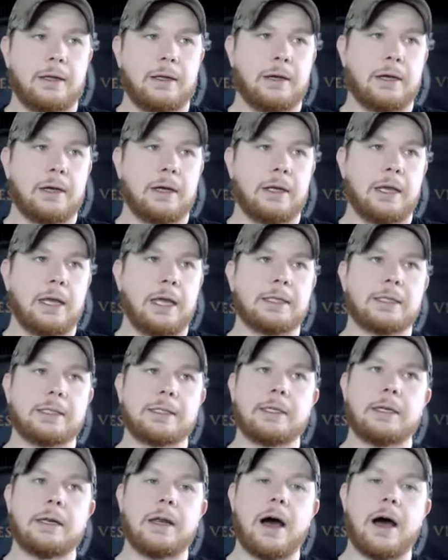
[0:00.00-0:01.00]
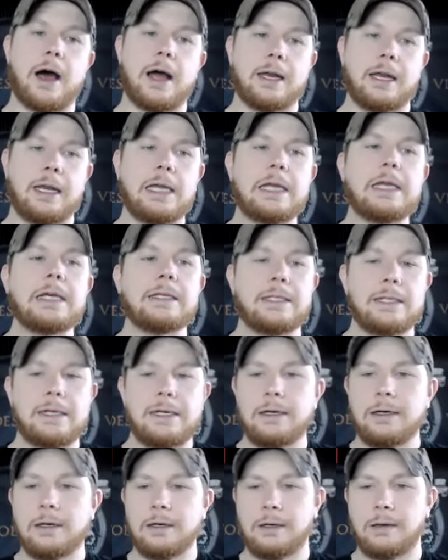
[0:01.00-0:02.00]
Uh, it's not
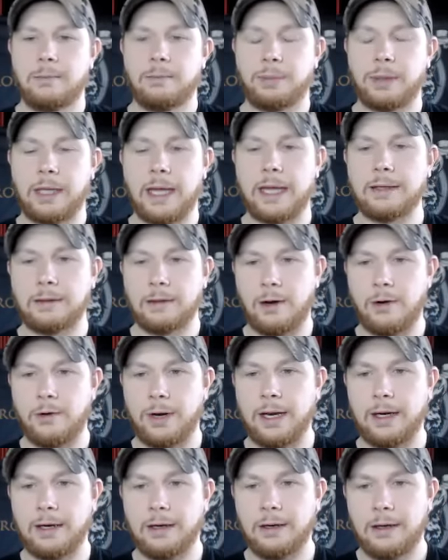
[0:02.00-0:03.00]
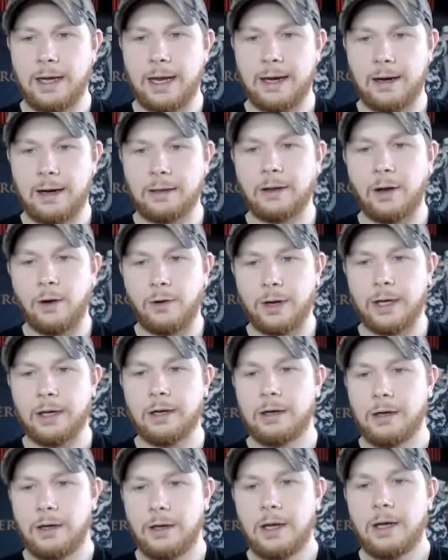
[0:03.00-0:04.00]
easy plate loading and
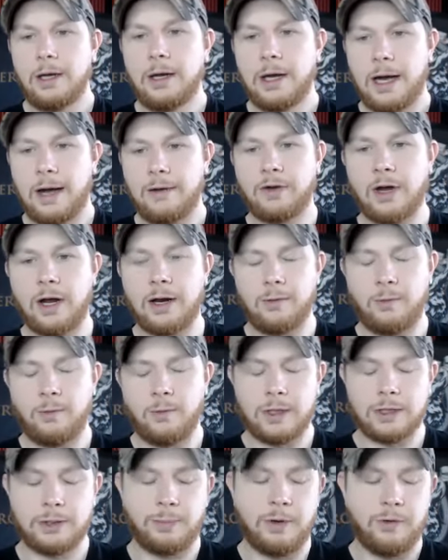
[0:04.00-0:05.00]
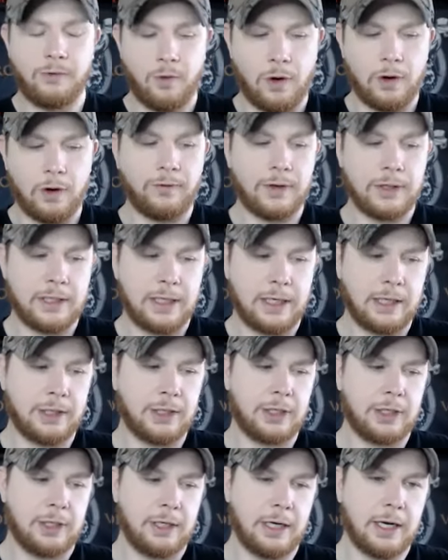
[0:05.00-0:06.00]
unloading. I've done it once before for
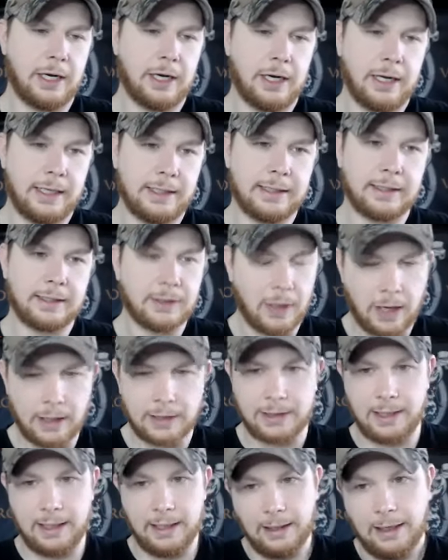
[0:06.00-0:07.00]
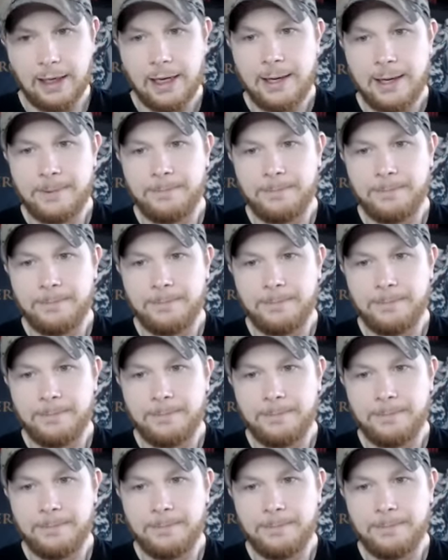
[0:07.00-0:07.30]
Tish. Uh, it's exhausting.